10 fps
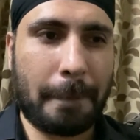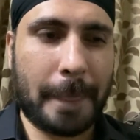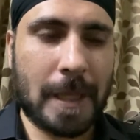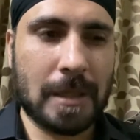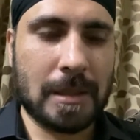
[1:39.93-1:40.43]

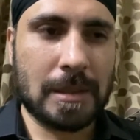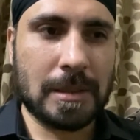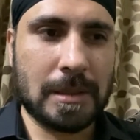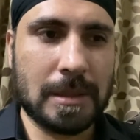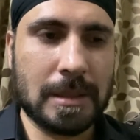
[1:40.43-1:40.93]
uh,
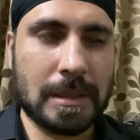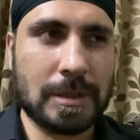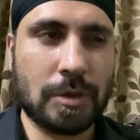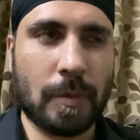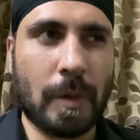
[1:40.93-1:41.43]

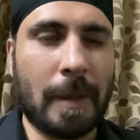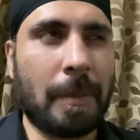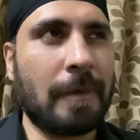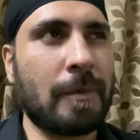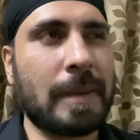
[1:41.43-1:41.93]
so
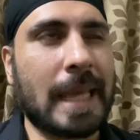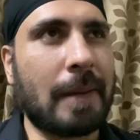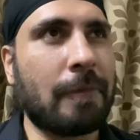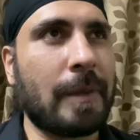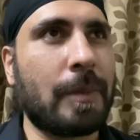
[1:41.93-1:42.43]
apart from
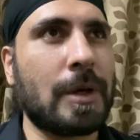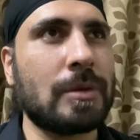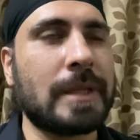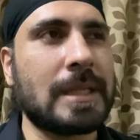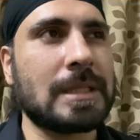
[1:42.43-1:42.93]
CAM
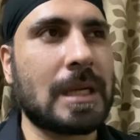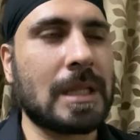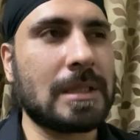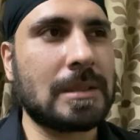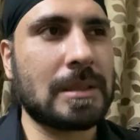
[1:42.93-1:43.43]
5.2, there is
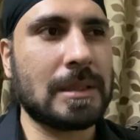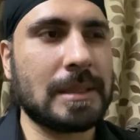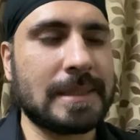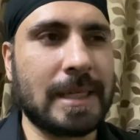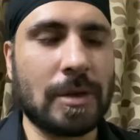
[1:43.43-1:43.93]

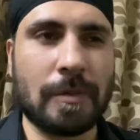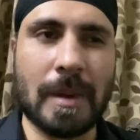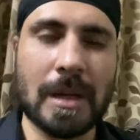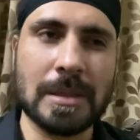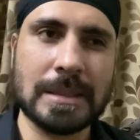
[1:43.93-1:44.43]
another set of
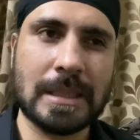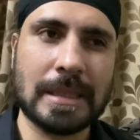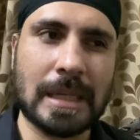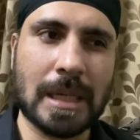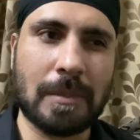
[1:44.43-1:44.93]
markers that,
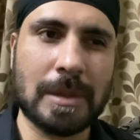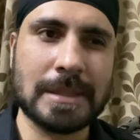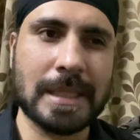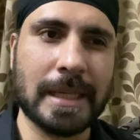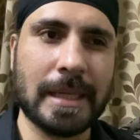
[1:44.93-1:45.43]
that come under
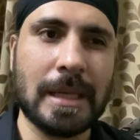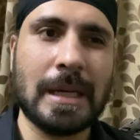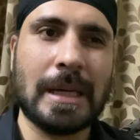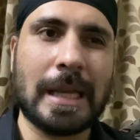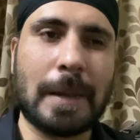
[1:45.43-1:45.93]
CK,
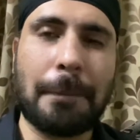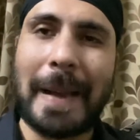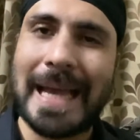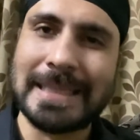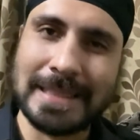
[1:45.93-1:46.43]
like a
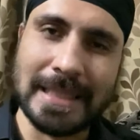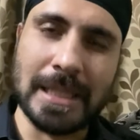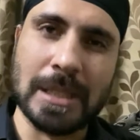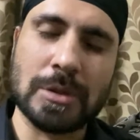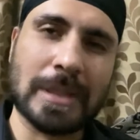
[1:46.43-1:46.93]
pan
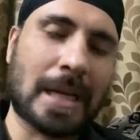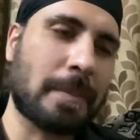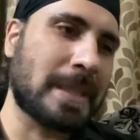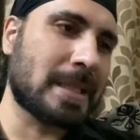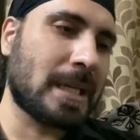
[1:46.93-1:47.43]
CK. So
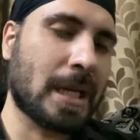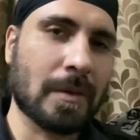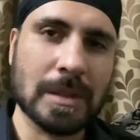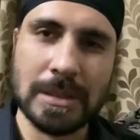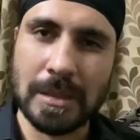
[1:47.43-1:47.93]
that basically
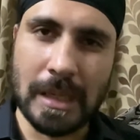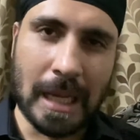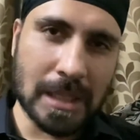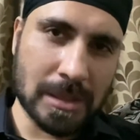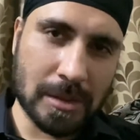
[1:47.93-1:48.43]
covers a
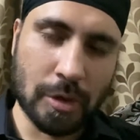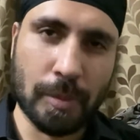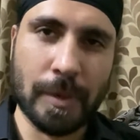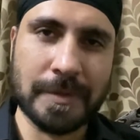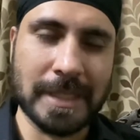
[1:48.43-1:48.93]
larger
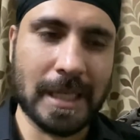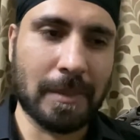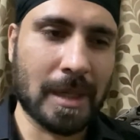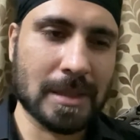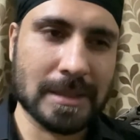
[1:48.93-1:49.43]
group of CK
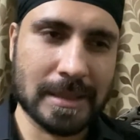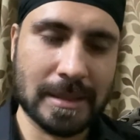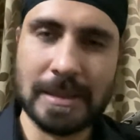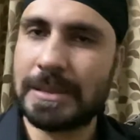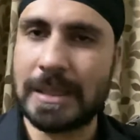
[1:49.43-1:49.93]
markers.
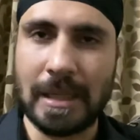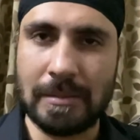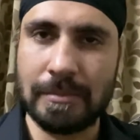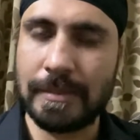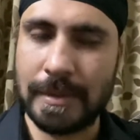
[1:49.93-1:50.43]
It's
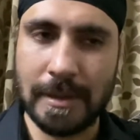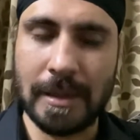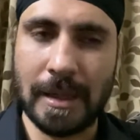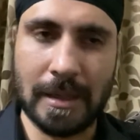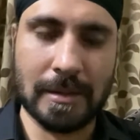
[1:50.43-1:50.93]
done
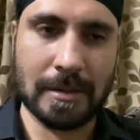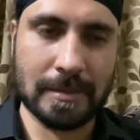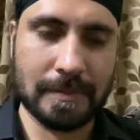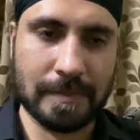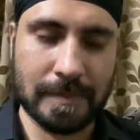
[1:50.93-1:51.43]
under
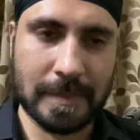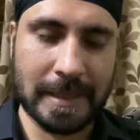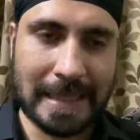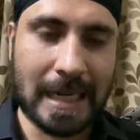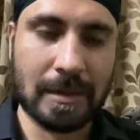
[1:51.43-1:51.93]

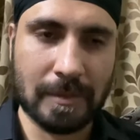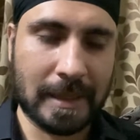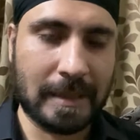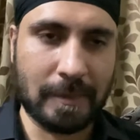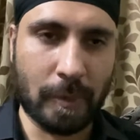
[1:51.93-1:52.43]
in that
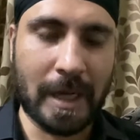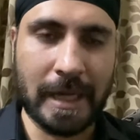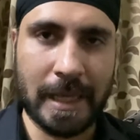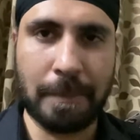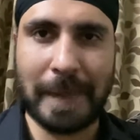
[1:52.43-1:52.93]
one
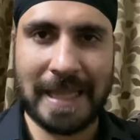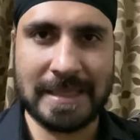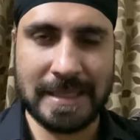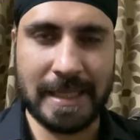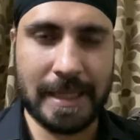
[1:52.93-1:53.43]
name, pan
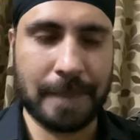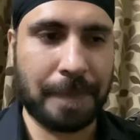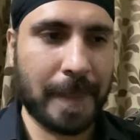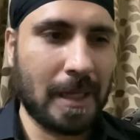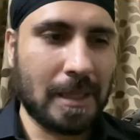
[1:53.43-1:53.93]
CK.
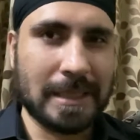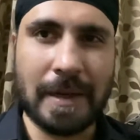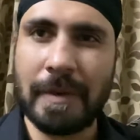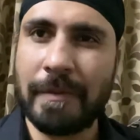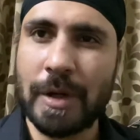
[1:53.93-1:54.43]

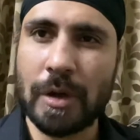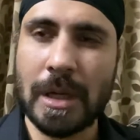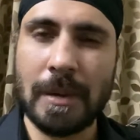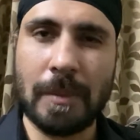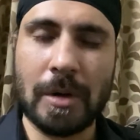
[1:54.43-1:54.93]
Then when we're
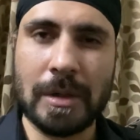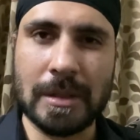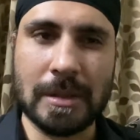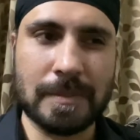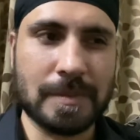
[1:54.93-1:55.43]
talking about
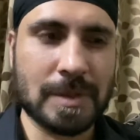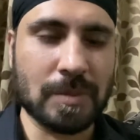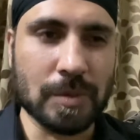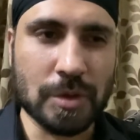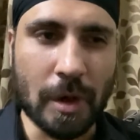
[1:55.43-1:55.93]
uh,
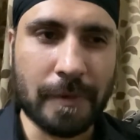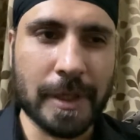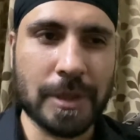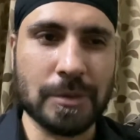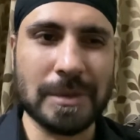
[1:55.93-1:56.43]
soft
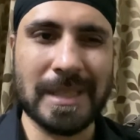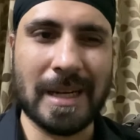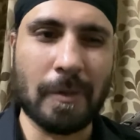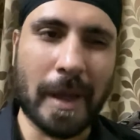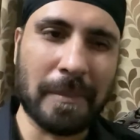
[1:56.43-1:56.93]
tissues, there
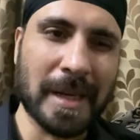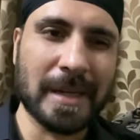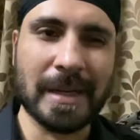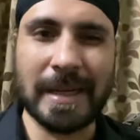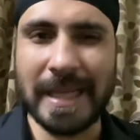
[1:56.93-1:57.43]
are
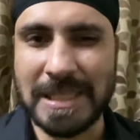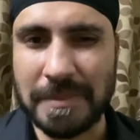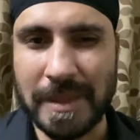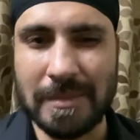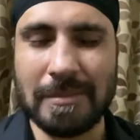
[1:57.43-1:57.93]
Vimentin,
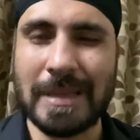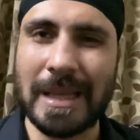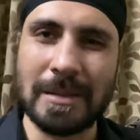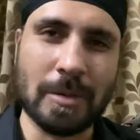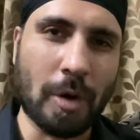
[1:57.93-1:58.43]
Desmin,
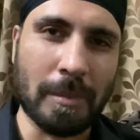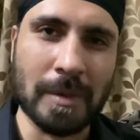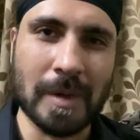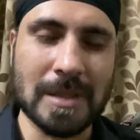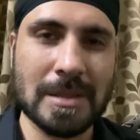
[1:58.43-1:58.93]
like the
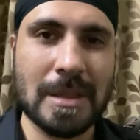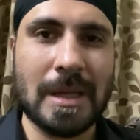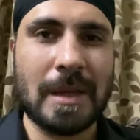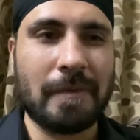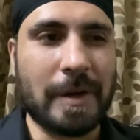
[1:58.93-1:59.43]
common ones.
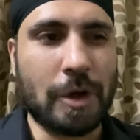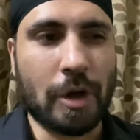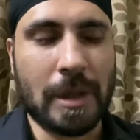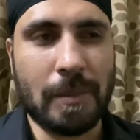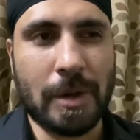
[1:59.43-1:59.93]
When you're
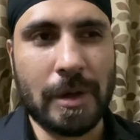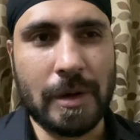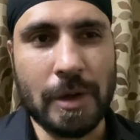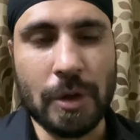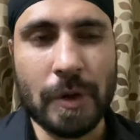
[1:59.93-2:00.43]
talking
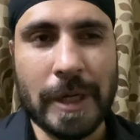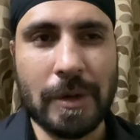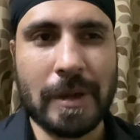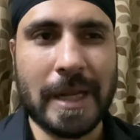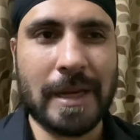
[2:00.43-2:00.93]
about
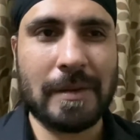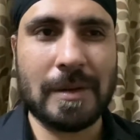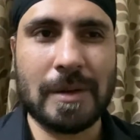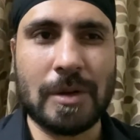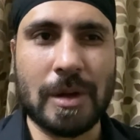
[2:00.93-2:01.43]

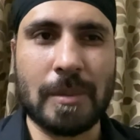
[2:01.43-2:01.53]
neuroendocrine, you're talking